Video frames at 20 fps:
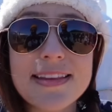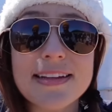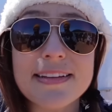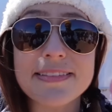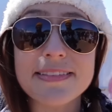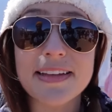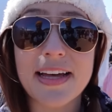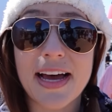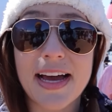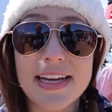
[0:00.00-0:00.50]
the
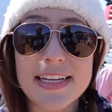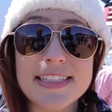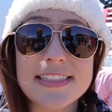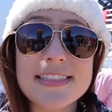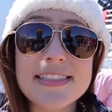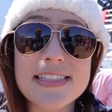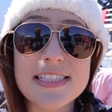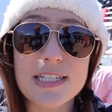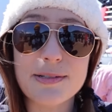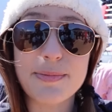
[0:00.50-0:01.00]

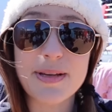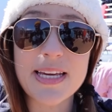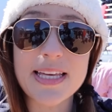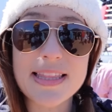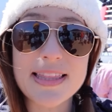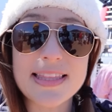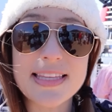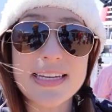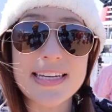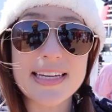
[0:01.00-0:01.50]
lines to meet
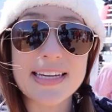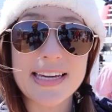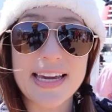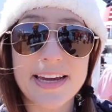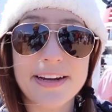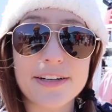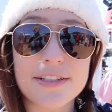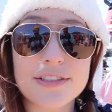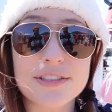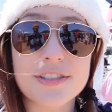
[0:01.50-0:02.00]
the
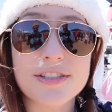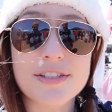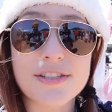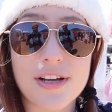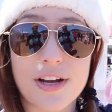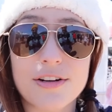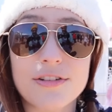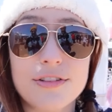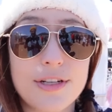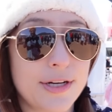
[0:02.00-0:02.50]
characters
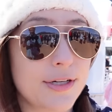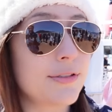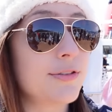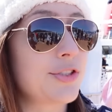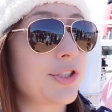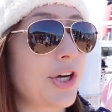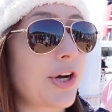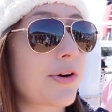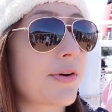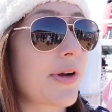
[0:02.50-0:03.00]
are no
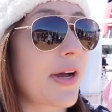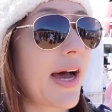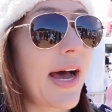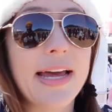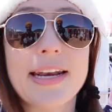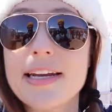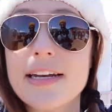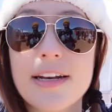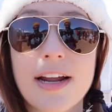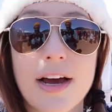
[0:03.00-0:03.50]
joke.
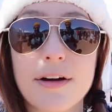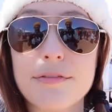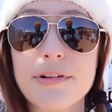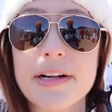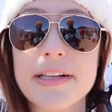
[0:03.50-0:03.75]
I did not